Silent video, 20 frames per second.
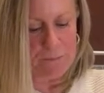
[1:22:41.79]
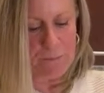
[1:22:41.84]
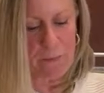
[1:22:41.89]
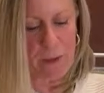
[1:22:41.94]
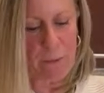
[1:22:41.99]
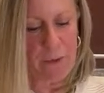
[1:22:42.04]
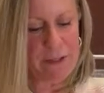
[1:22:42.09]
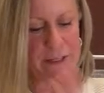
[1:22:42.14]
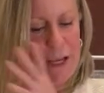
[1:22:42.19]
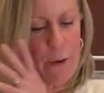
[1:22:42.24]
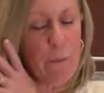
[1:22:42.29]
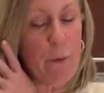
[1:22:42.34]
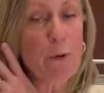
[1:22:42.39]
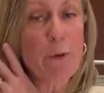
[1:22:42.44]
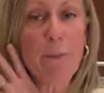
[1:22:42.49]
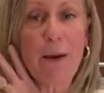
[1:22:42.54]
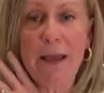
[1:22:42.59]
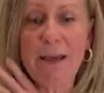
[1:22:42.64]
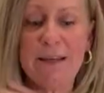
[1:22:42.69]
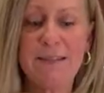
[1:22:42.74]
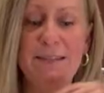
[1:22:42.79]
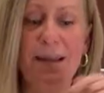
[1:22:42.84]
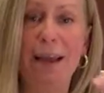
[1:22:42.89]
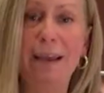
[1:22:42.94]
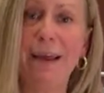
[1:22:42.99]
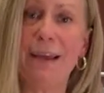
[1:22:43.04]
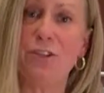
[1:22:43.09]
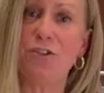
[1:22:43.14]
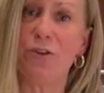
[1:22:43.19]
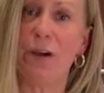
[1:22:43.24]
I'm gonna take one more bite because I
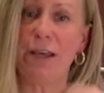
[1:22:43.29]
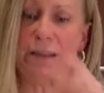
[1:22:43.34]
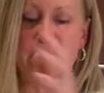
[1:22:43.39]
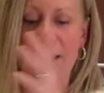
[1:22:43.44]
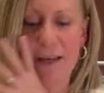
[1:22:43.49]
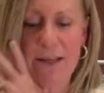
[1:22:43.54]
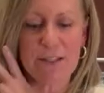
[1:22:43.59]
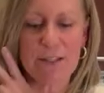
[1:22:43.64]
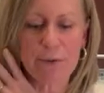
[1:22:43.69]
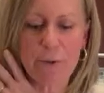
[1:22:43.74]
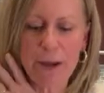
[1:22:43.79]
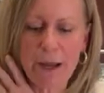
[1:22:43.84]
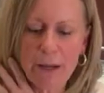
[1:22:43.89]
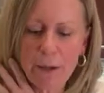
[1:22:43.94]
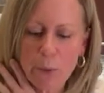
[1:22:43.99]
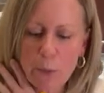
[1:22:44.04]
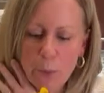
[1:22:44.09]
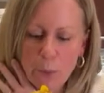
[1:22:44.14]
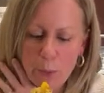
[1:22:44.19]
gotta try this, right?